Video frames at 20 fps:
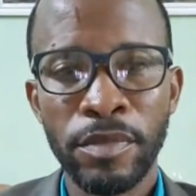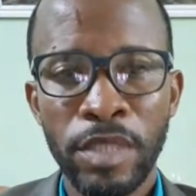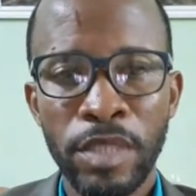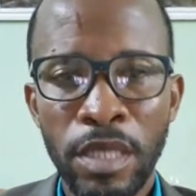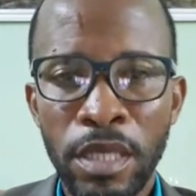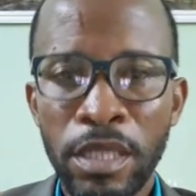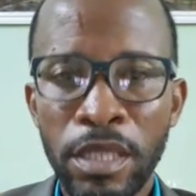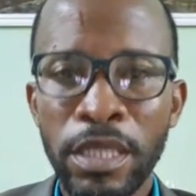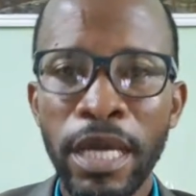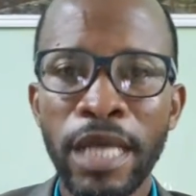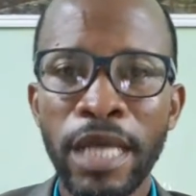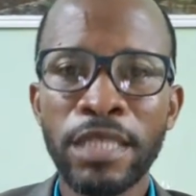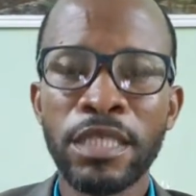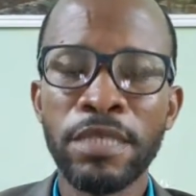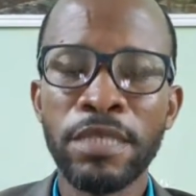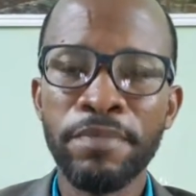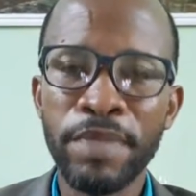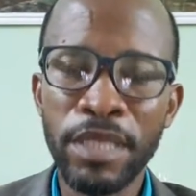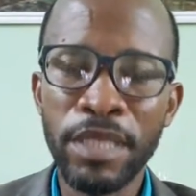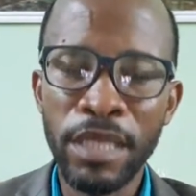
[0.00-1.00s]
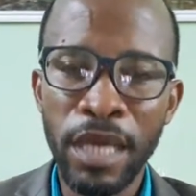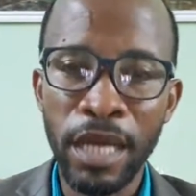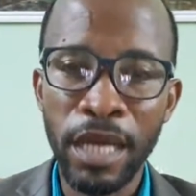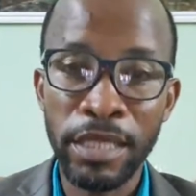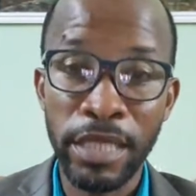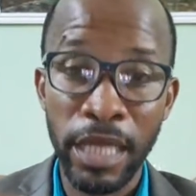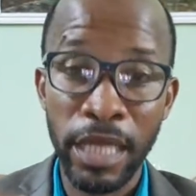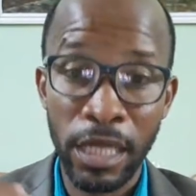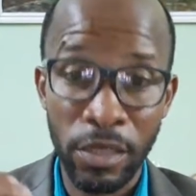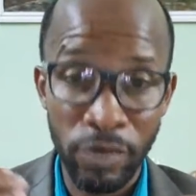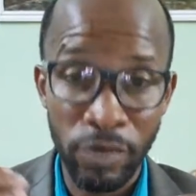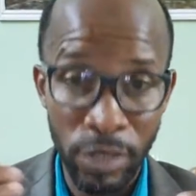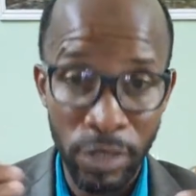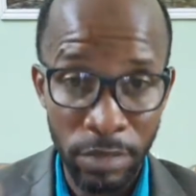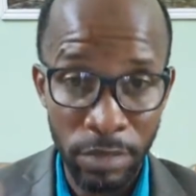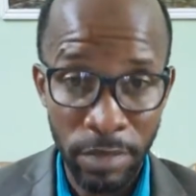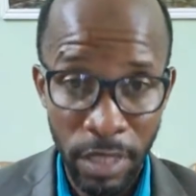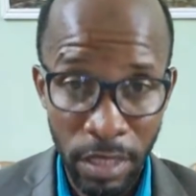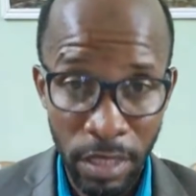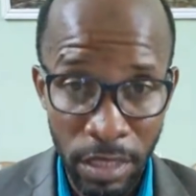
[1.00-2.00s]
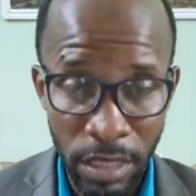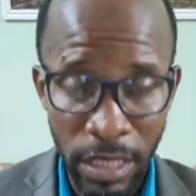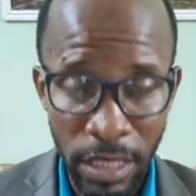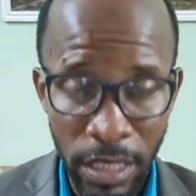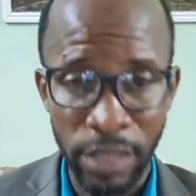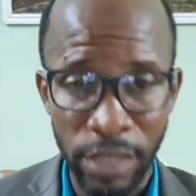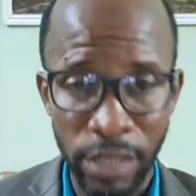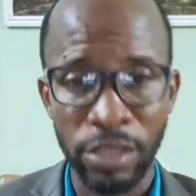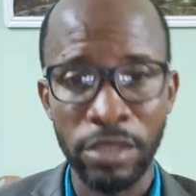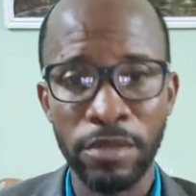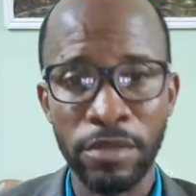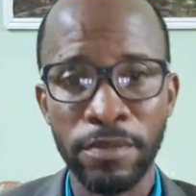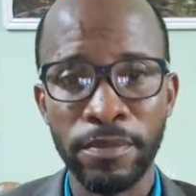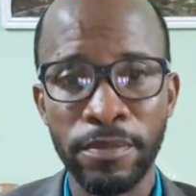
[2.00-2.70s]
there has to be a declaration made on the election,